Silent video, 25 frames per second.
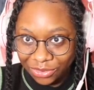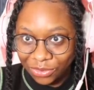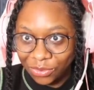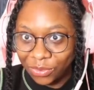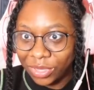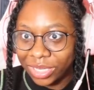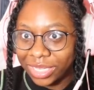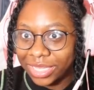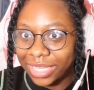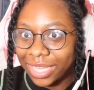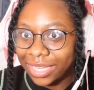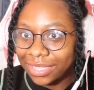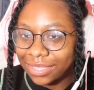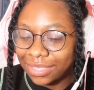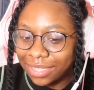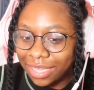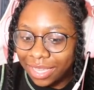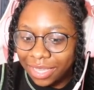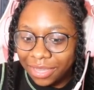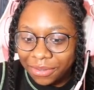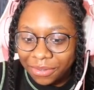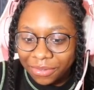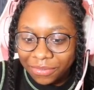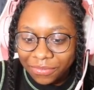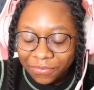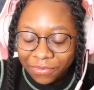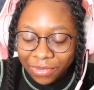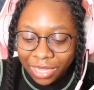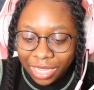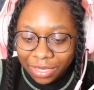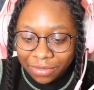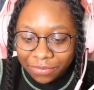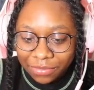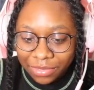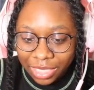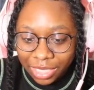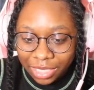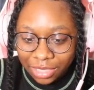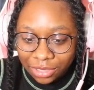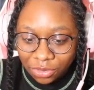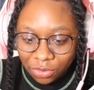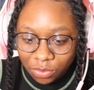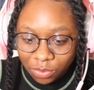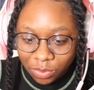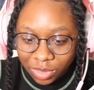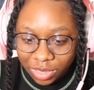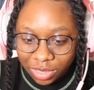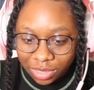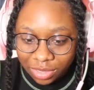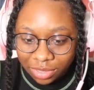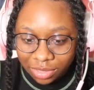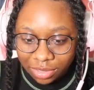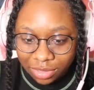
What did that say? 5 days, what?